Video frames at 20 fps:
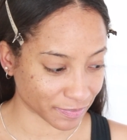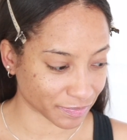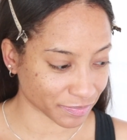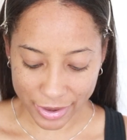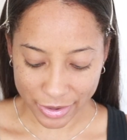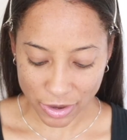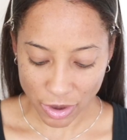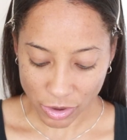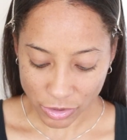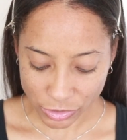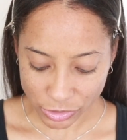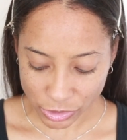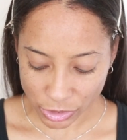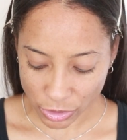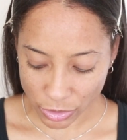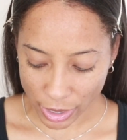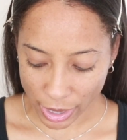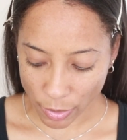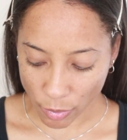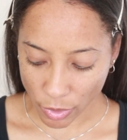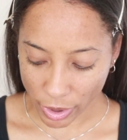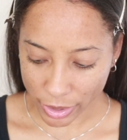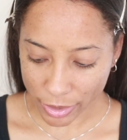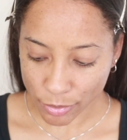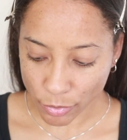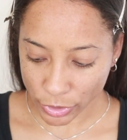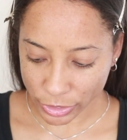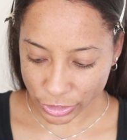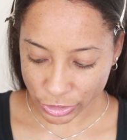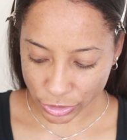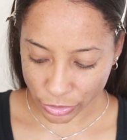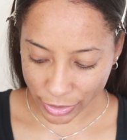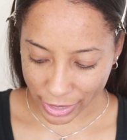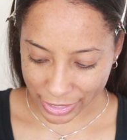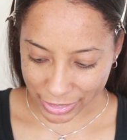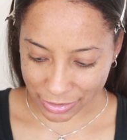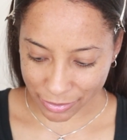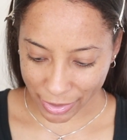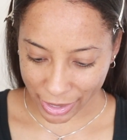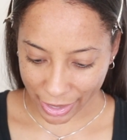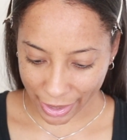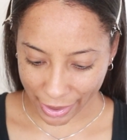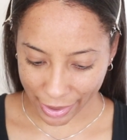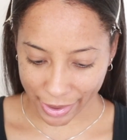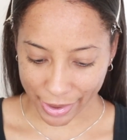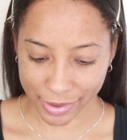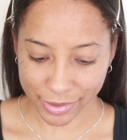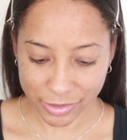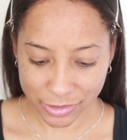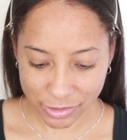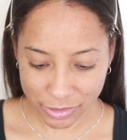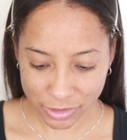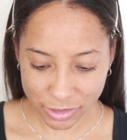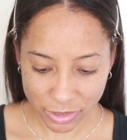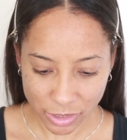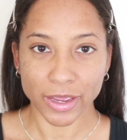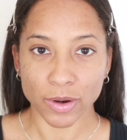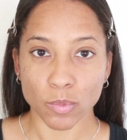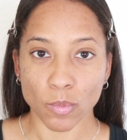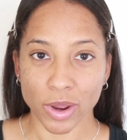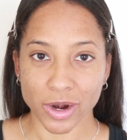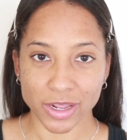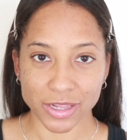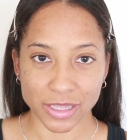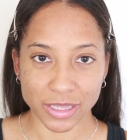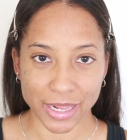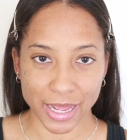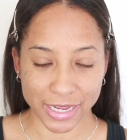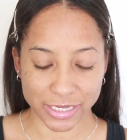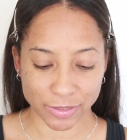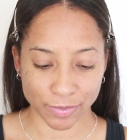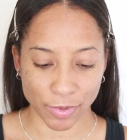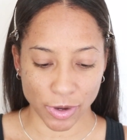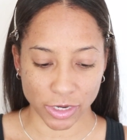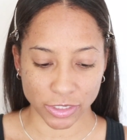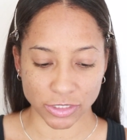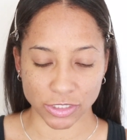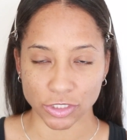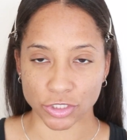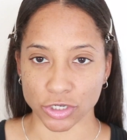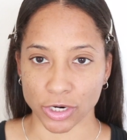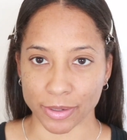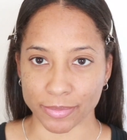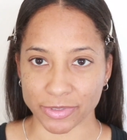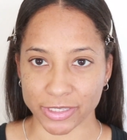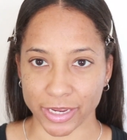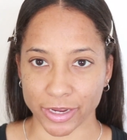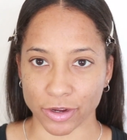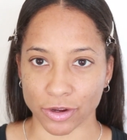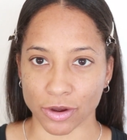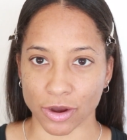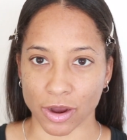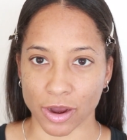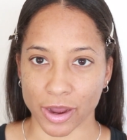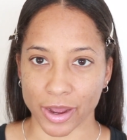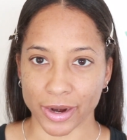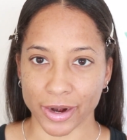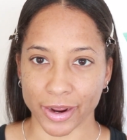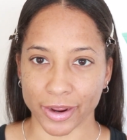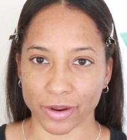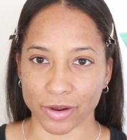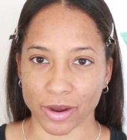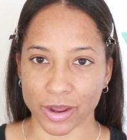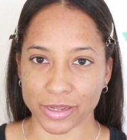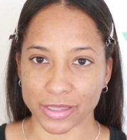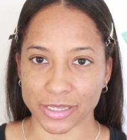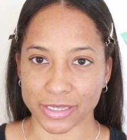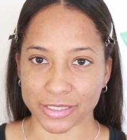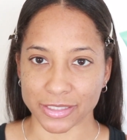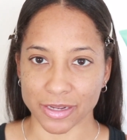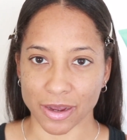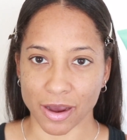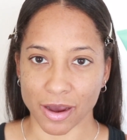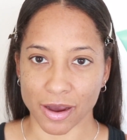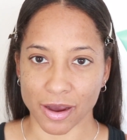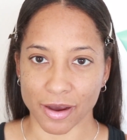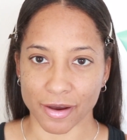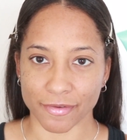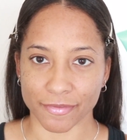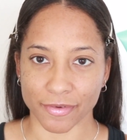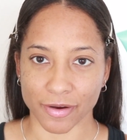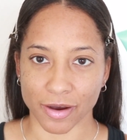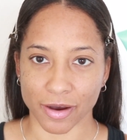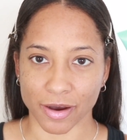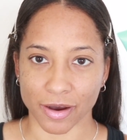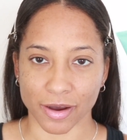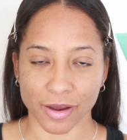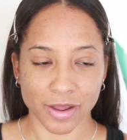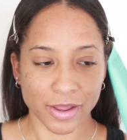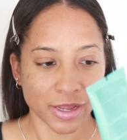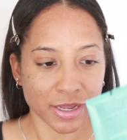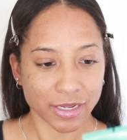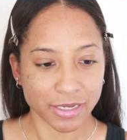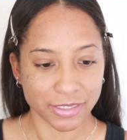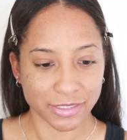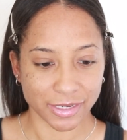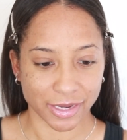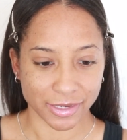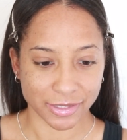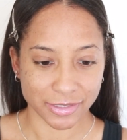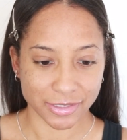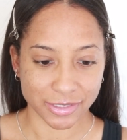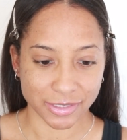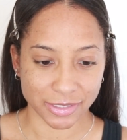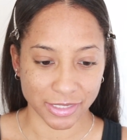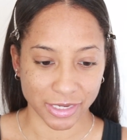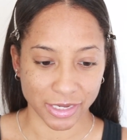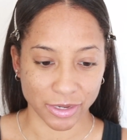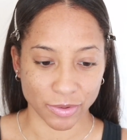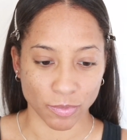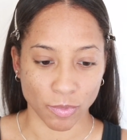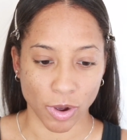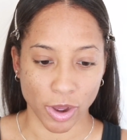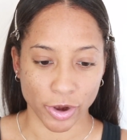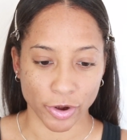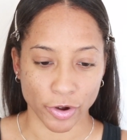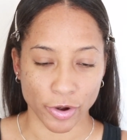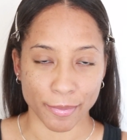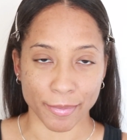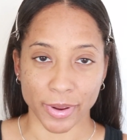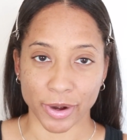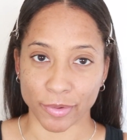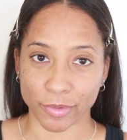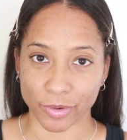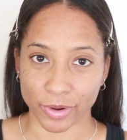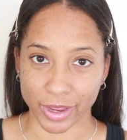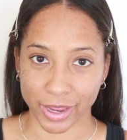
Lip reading: And also I want to moisturize my hands. In one of the last BoxyCharms I got this Ahava Dead Sea Water Mineral